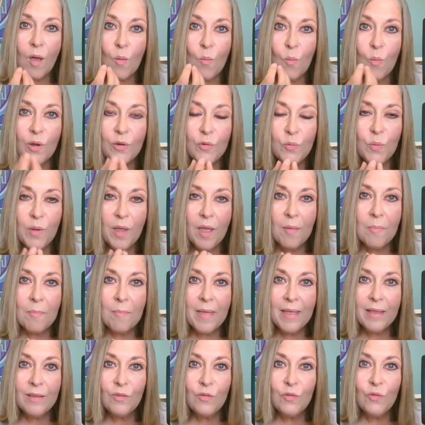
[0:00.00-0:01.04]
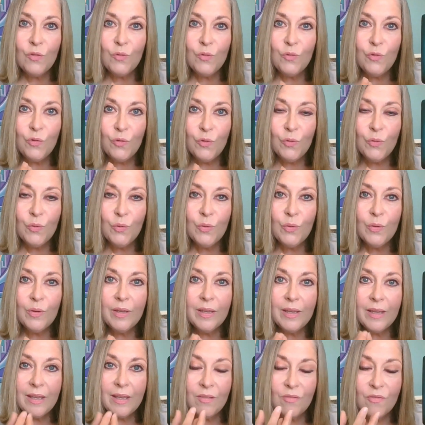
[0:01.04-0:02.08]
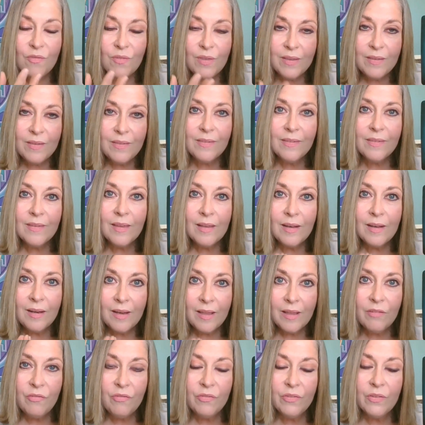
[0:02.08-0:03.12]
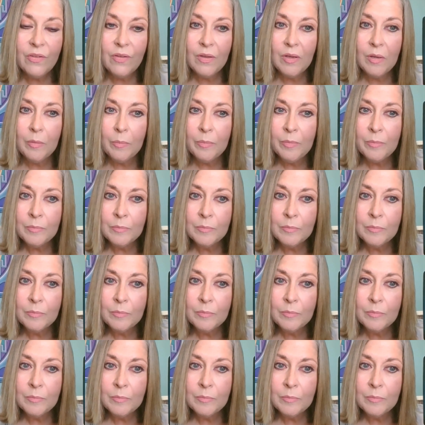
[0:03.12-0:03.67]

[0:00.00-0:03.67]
what we are meant to do in this lifetime.